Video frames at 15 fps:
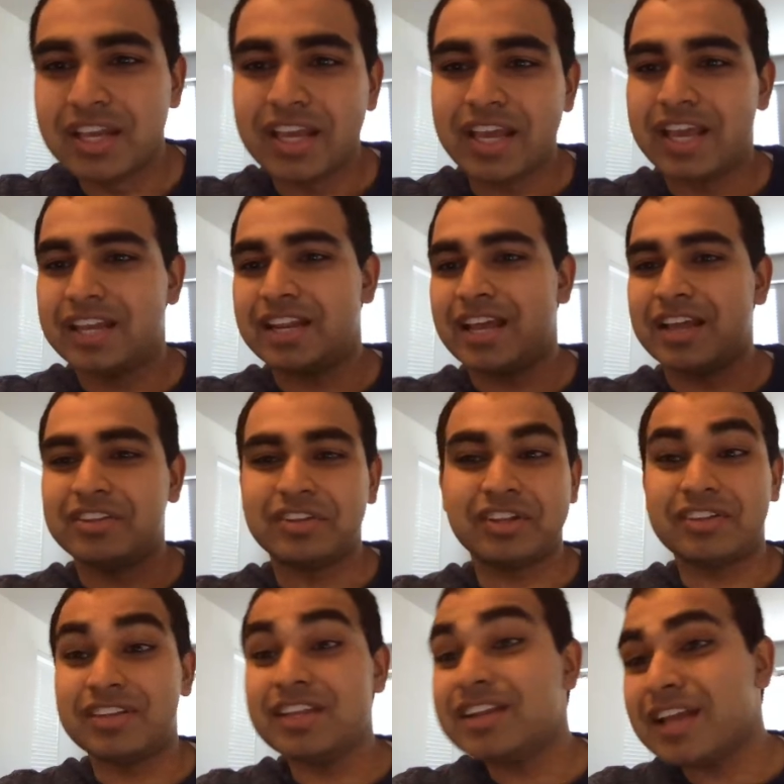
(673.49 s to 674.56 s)
And as you can
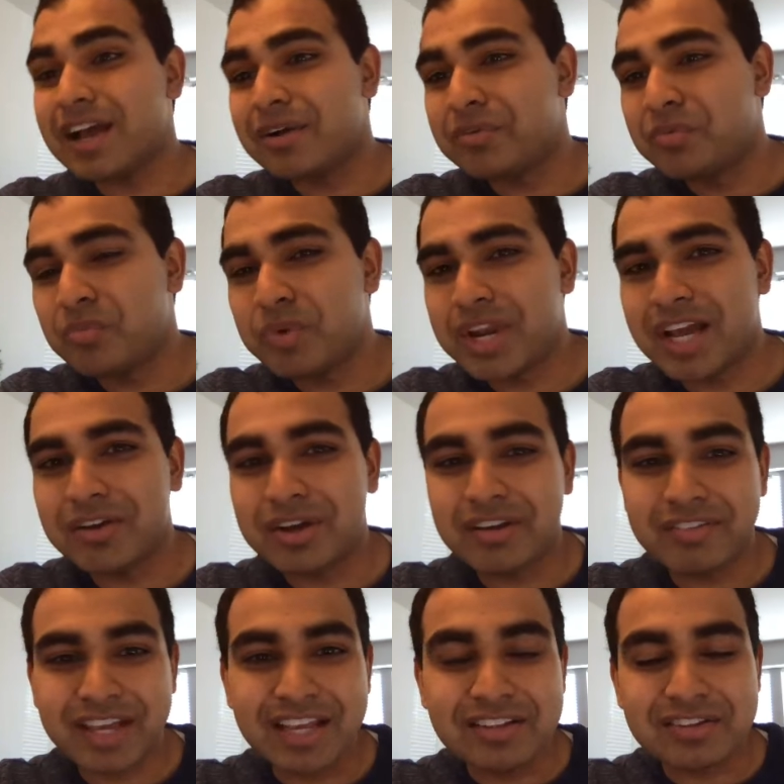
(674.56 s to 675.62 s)
see now, we now
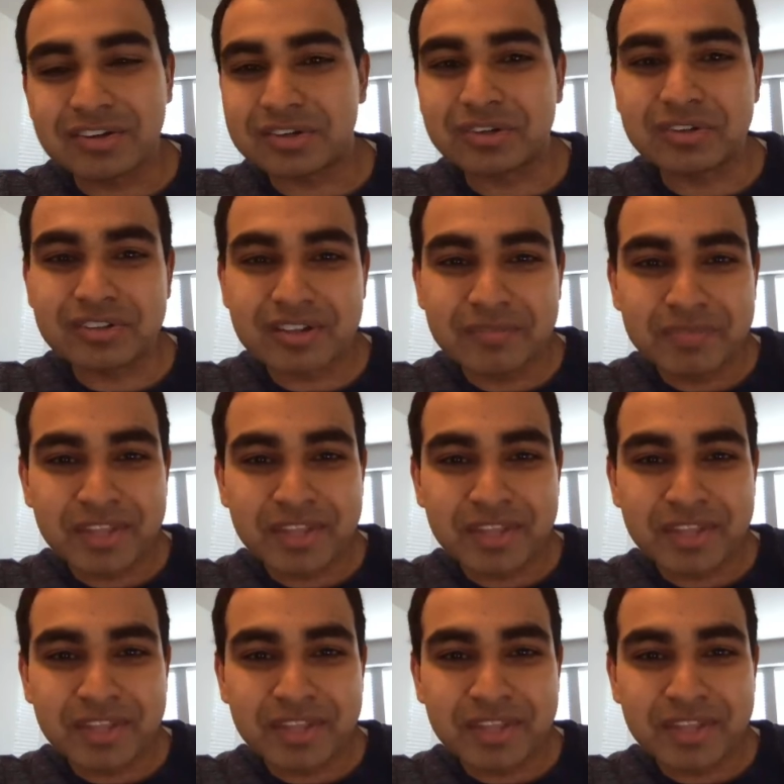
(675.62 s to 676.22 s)
have eight circles,